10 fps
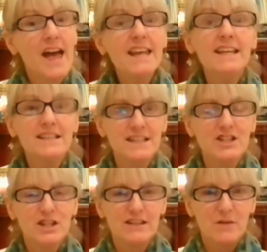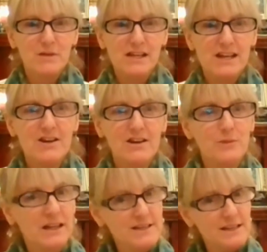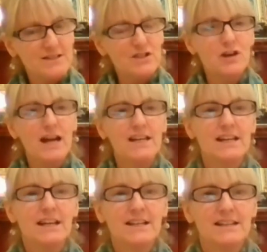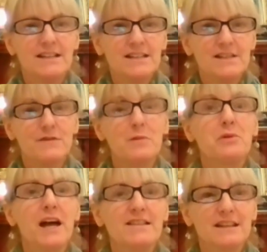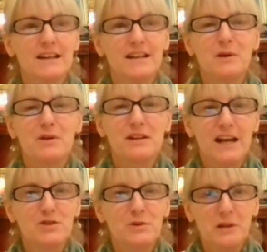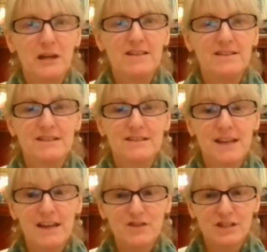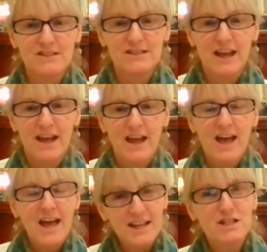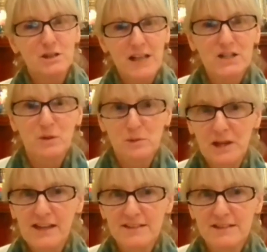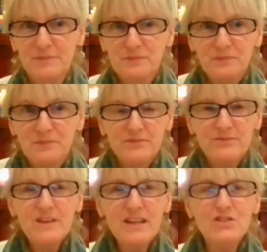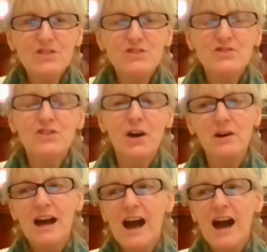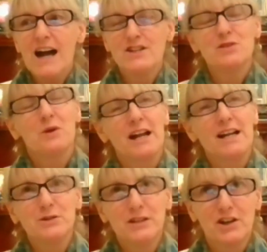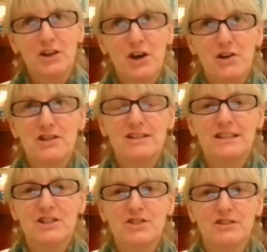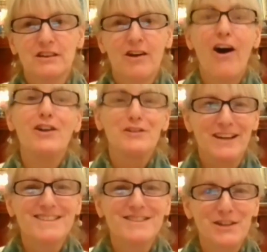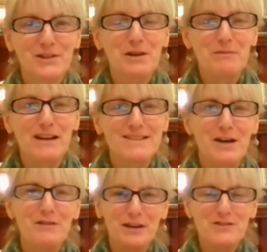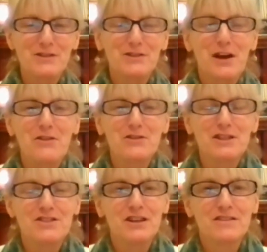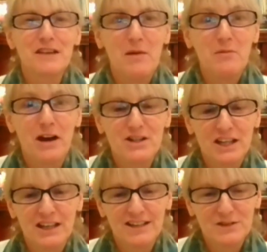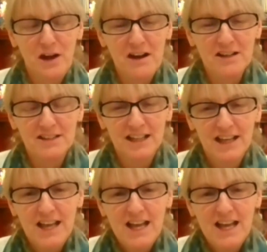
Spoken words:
any teaching that we hear, because it's striking us at a different place, an experiential place instead of just an intellectual place. So I just wanted to encourage all of us, including myself, because there's other teachings I'm watching as well,